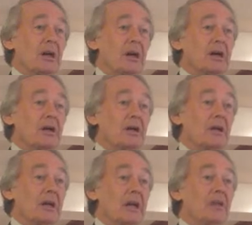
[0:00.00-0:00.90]
uh,
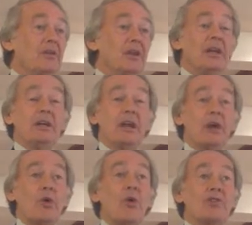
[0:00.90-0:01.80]
in the
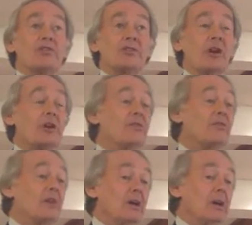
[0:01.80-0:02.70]
course of
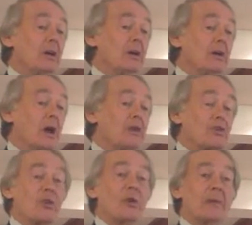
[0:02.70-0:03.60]
a
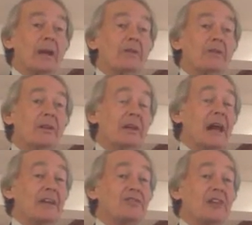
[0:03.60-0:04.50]
term in the
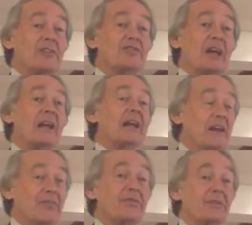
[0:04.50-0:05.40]
United States Senate
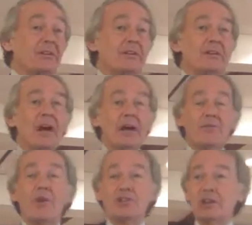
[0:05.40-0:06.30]
if I am
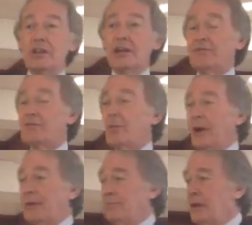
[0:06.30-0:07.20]
fortunate enough to
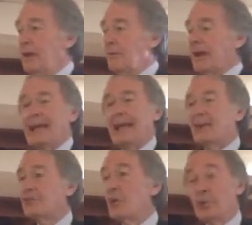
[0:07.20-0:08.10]
win. But I
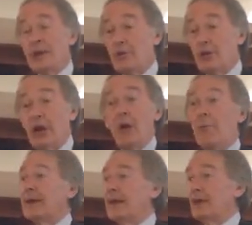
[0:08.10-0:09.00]
can't do it without your
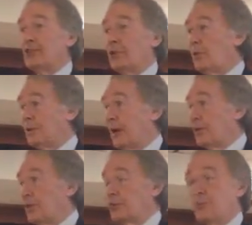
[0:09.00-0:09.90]
help. I can't do it
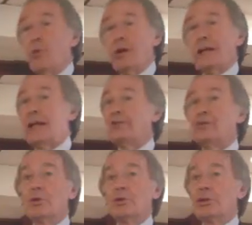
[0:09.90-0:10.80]
without your support. I can't
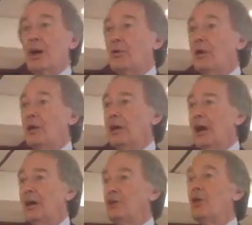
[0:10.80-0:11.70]
do it without
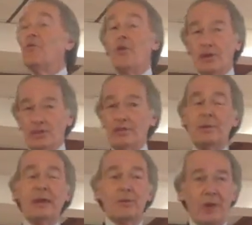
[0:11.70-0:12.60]
uh, your voices
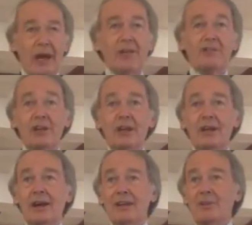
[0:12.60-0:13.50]
being raised
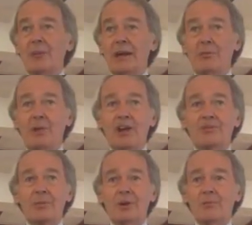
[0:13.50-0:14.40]
uh, to make it
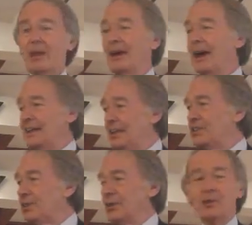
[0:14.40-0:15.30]
possible. I
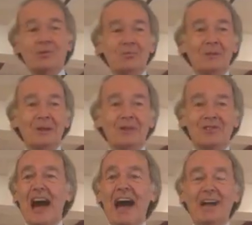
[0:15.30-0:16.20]
need you to
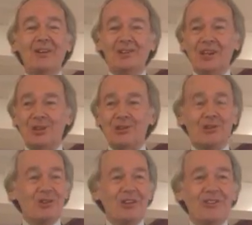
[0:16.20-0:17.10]
sign the signature
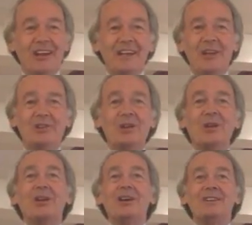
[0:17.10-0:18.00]
sheets. I need you
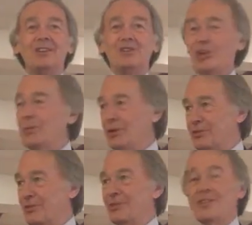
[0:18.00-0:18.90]
to
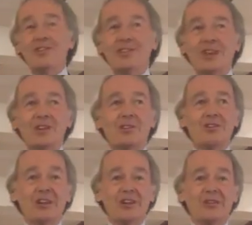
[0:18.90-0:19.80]
distribute the signature
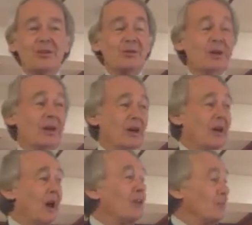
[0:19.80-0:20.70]
sheets to
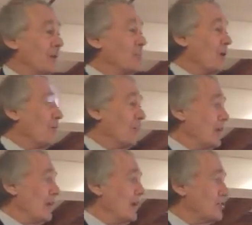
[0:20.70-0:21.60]
uh, other people
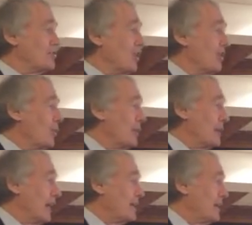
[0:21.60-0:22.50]
uh, so that we
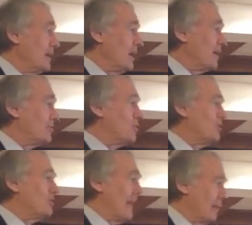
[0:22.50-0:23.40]
can uh,
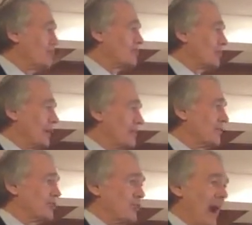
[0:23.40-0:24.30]
demonstrate
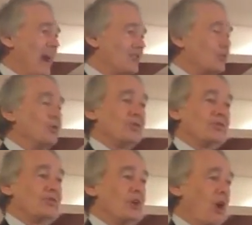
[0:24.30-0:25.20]
this
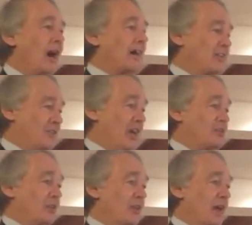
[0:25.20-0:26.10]
grassroots
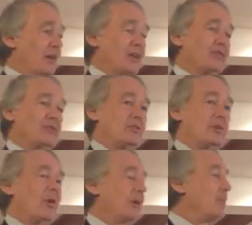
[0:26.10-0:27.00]
organization that is
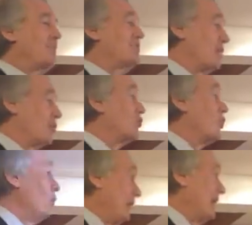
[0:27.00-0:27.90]
going to be central
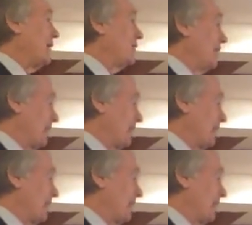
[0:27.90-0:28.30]
to winning the